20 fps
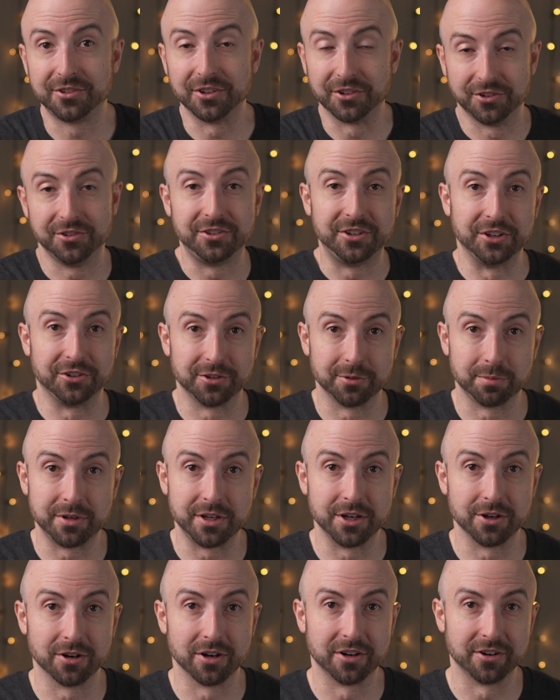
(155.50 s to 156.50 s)
just
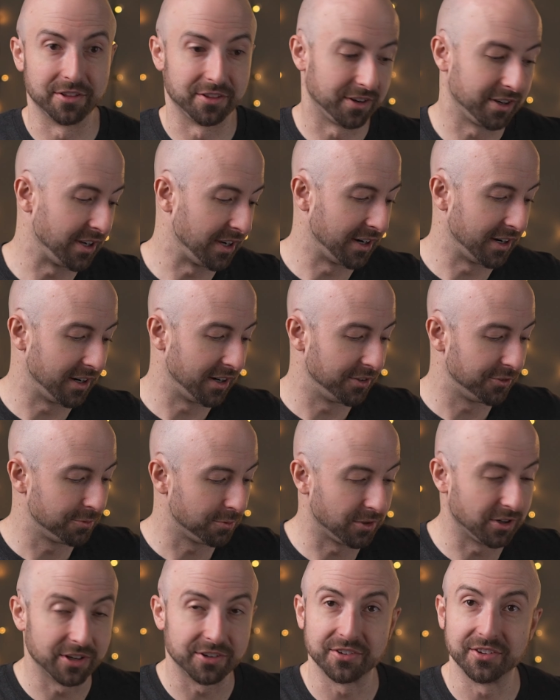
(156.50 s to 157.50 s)
disappear onto the cards,
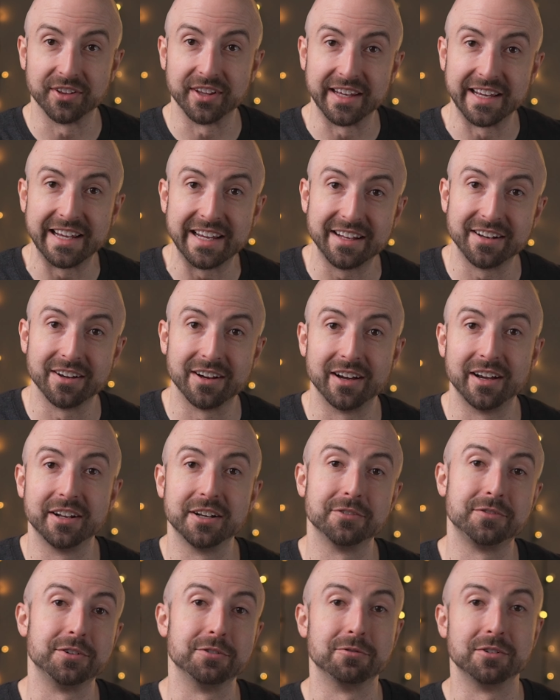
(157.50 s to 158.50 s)
whereas in the A9,
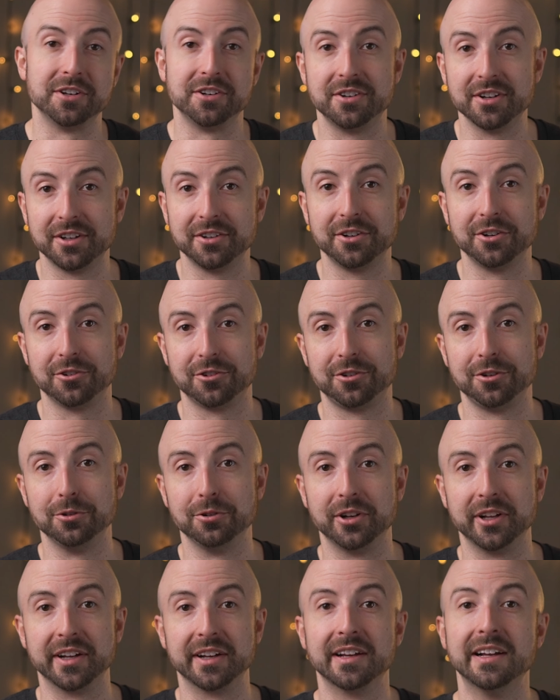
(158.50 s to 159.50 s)
if you're redundant
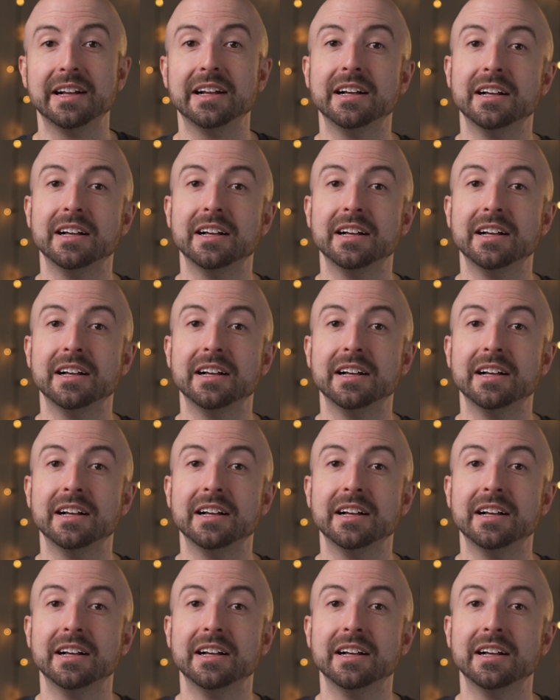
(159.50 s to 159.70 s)
shooting,